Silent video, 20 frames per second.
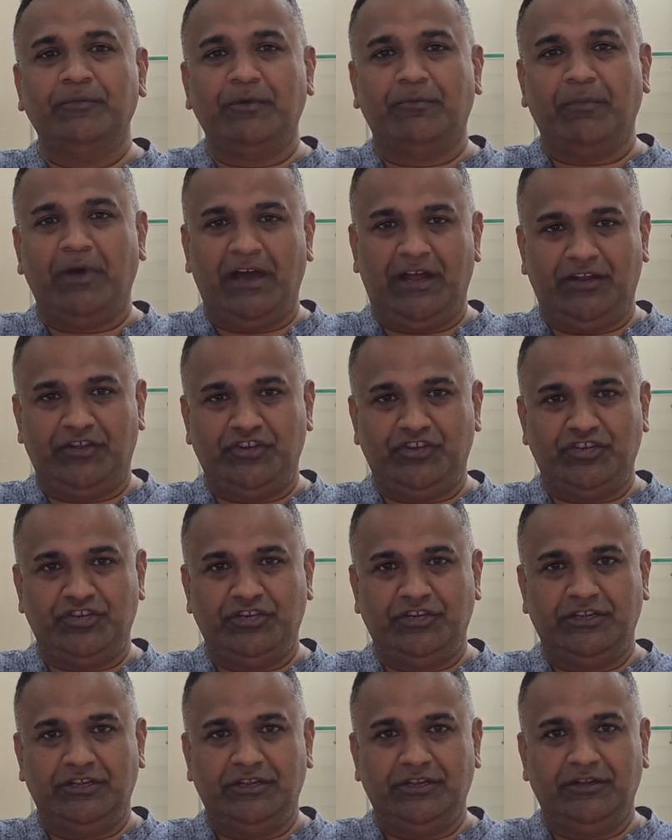the March
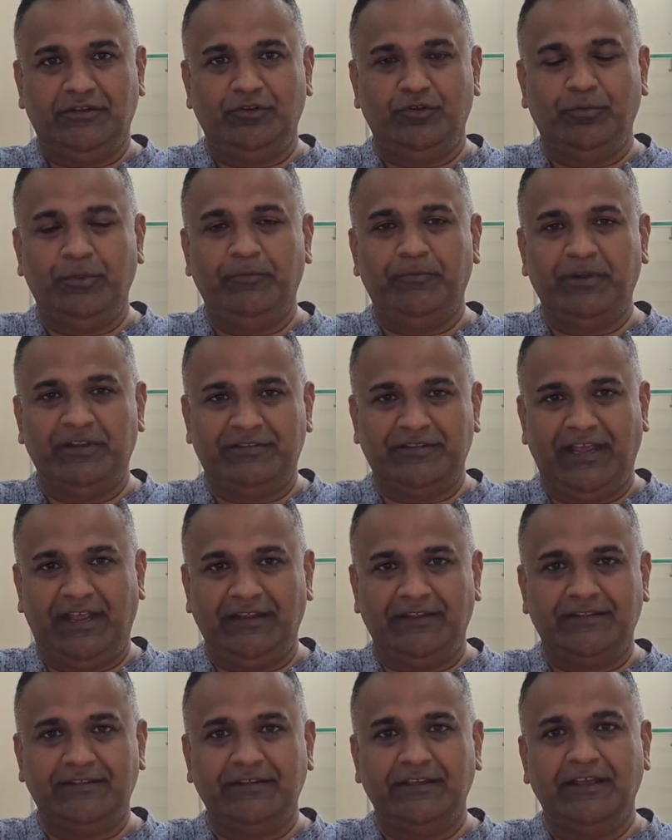to be
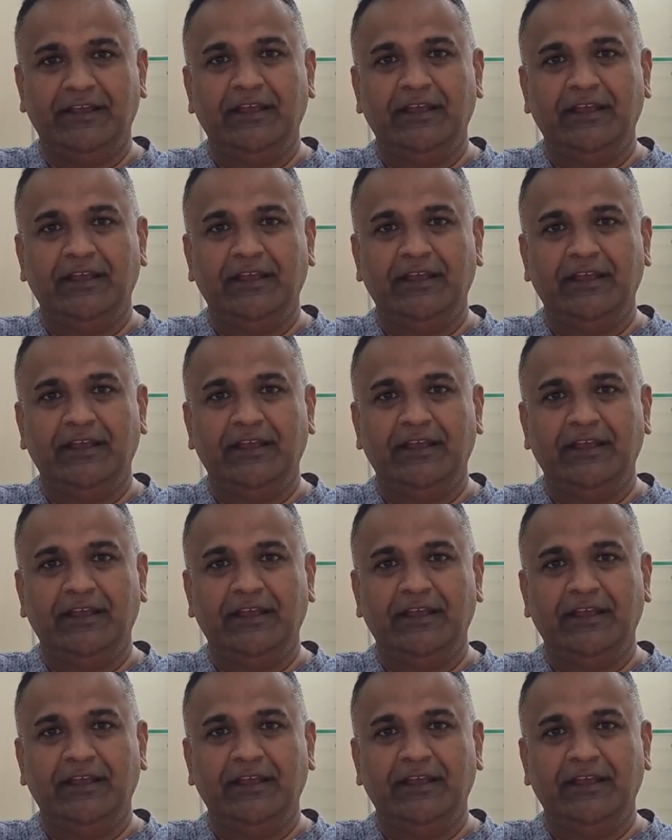precise,